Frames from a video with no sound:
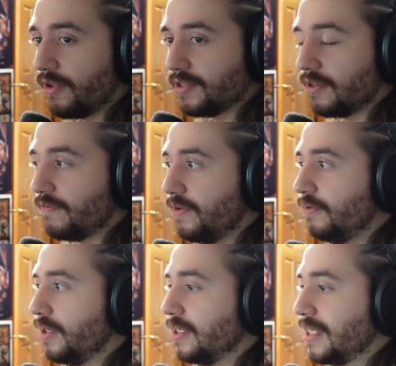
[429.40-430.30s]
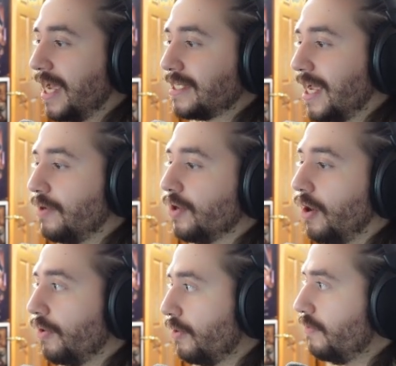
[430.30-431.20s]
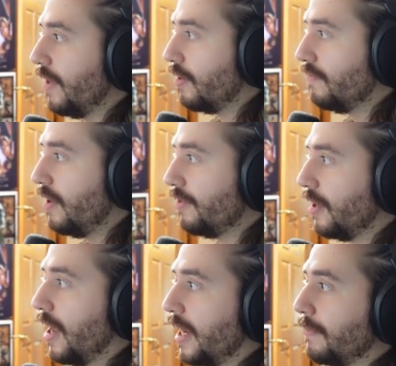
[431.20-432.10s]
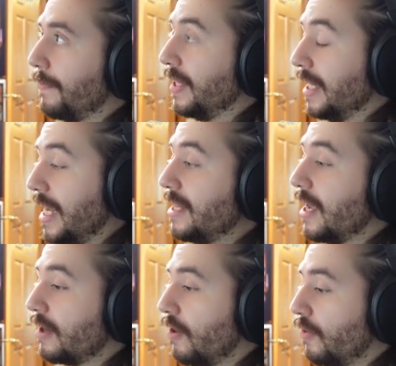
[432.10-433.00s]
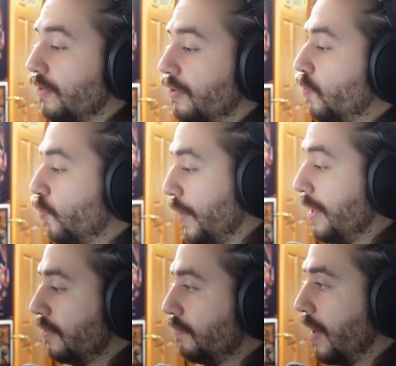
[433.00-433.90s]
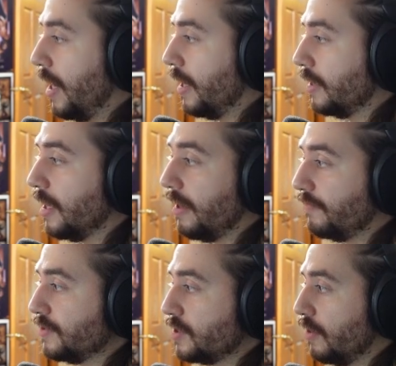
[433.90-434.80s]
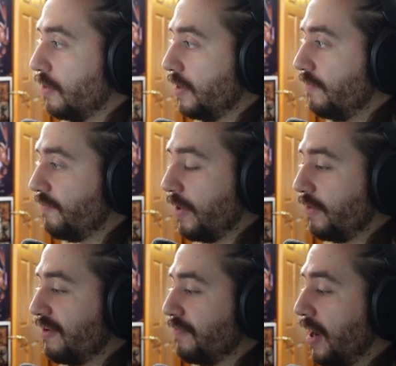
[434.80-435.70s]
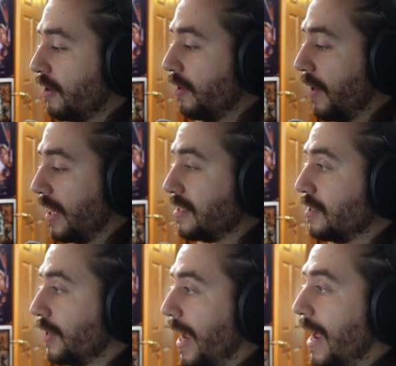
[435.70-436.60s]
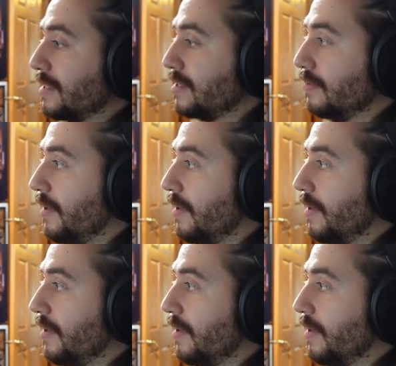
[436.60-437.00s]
is on the field, it is exiled under Valgavoth, and I can play that card with my life. So even if I don't have mana up, I can still cast them.